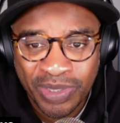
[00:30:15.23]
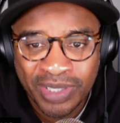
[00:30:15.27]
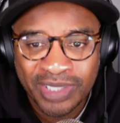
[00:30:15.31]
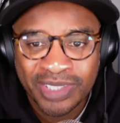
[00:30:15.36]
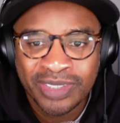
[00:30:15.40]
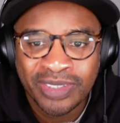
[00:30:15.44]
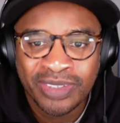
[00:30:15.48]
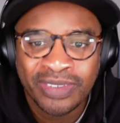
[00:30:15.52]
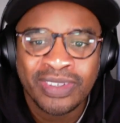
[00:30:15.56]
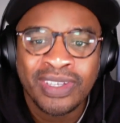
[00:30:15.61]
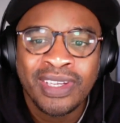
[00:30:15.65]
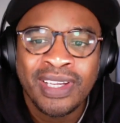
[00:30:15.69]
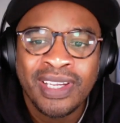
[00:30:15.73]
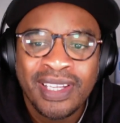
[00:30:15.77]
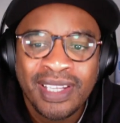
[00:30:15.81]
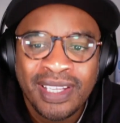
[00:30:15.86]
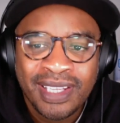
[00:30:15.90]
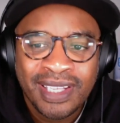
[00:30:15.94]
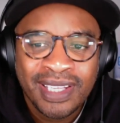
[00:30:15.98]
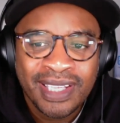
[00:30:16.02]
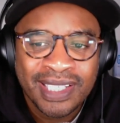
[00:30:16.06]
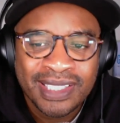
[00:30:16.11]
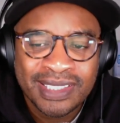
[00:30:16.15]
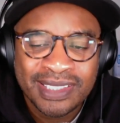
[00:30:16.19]
So
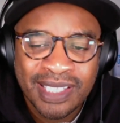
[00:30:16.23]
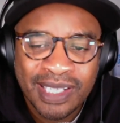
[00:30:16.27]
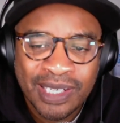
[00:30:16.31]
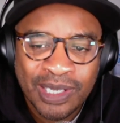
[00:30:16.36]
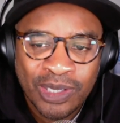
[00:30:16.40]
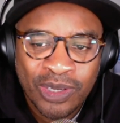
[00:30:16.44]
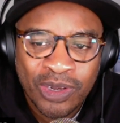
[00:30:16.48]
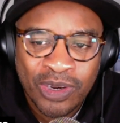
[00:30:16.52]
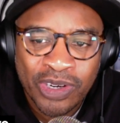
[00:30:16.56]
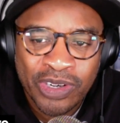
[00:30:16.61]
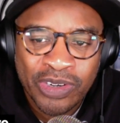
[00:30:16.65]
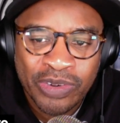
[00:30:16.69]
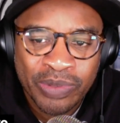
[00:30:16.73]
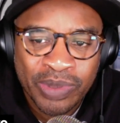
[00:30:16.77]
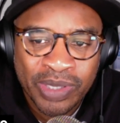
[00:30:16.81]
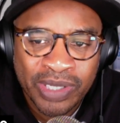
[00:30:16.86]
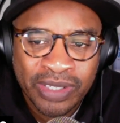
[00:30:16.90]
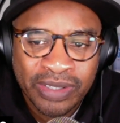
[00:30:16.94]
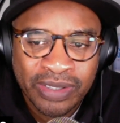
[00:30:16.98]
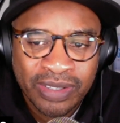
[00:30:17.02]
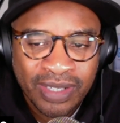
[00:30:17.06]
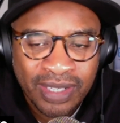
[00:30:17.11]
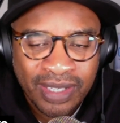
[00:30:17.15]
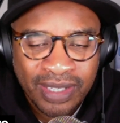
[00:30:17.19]
he's had a long
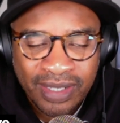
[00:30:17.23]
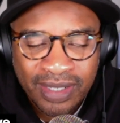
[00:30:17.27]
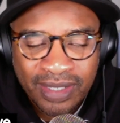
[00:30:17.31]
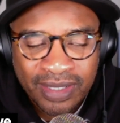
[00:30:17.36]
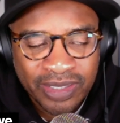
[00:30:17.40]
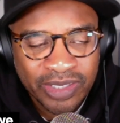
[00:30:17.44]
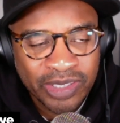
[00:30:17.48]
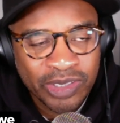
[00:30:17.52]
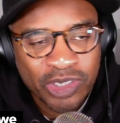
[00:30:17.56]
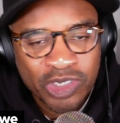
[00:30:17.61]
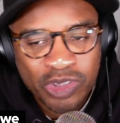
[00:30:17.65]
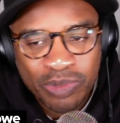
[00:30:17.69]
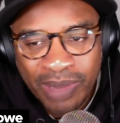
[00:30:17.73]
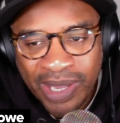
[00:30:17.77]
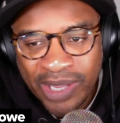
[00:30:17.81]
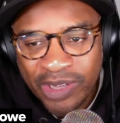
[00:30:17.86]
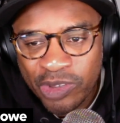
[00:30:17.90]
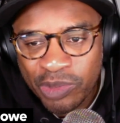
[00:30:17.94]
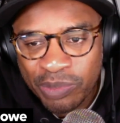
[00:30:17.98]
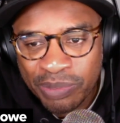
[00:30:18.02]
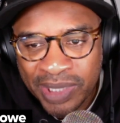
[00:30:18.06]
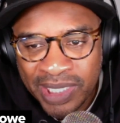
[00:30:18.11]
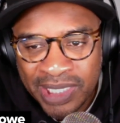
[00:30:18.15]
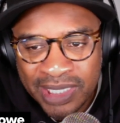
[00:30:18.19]
career. Then there's Michael
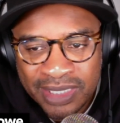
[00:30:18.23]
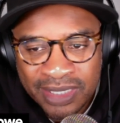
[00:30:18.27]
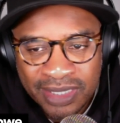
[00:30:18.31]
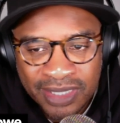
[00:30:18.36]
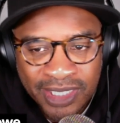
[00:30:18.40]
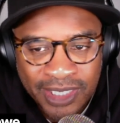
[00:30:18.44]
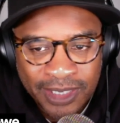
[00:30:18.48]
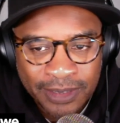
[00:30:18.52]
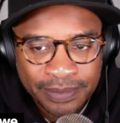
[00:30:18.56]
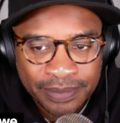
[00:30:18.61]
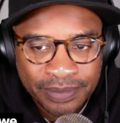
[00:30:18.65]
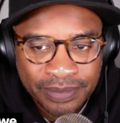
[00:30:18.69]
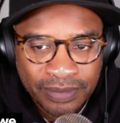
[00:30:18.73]
Beasley.